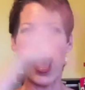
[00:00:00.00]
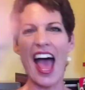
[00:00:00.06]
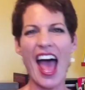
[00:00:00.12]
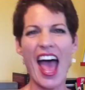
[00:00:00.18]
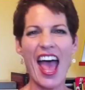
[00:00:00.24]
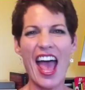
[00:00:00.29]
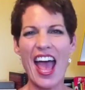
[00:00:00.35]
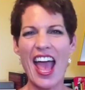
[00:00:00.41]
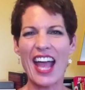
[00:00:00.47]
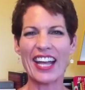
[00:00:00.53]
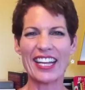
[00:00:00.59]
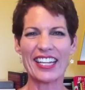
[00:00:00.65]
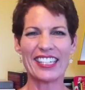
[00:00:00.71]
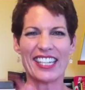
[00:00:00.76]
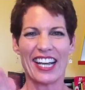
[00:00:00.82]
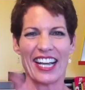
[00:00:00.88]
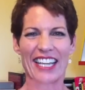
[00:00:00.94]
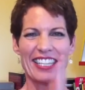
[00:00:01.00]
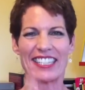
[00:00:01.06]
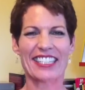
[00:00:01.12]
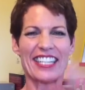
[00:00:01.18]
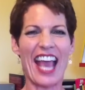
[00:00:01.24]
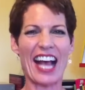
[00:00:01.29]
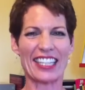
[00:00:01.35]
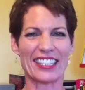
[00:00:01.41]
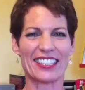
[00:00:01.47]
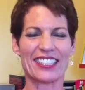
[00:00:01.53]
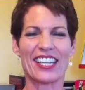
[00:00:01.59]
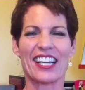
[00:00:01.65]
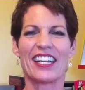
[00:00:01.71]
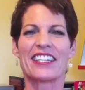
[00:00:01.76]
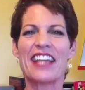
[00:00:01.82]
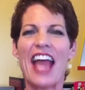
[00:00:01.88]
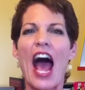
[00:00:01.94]
Hey!
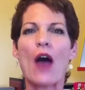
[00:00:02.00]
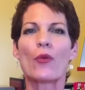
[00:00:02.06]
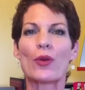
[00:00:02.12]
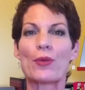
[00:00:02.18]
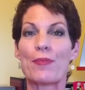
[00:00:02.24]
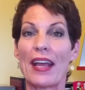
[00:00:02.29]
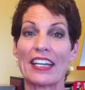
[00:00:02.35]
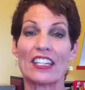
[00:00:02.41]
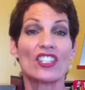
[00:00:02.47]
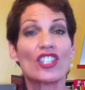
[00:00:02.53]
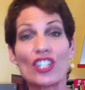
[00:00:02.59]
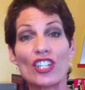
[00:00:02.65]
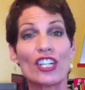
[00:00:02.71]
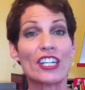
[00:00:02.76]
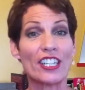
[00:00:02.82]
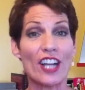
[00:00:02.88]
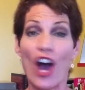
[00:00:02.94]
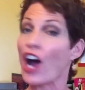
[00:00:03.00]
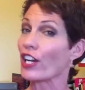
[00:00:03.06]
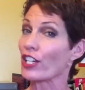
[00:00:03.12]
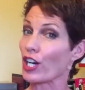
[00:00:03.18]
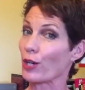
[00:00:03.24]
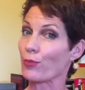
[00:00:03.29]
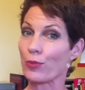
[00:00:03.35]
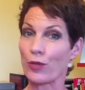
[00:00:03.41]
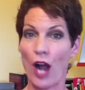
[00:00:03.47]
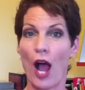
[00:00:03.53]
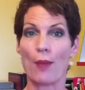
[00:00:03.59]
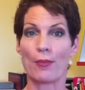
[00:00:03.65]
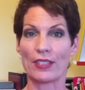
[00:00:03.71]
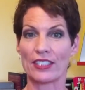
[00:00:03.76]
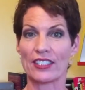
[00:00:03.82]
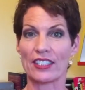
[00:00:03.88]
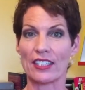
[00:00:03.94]
Yes! Now we make good on our
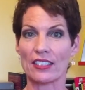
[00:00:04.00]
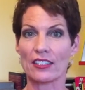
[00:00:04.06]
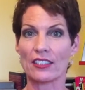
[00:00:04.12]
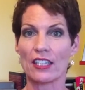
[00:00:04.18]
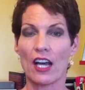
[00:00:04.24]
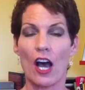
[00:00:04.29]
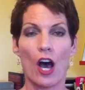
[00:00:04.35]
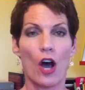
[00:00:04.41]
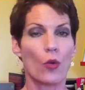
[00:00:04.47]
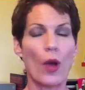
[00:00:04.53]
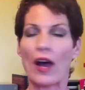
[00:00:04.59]
promises.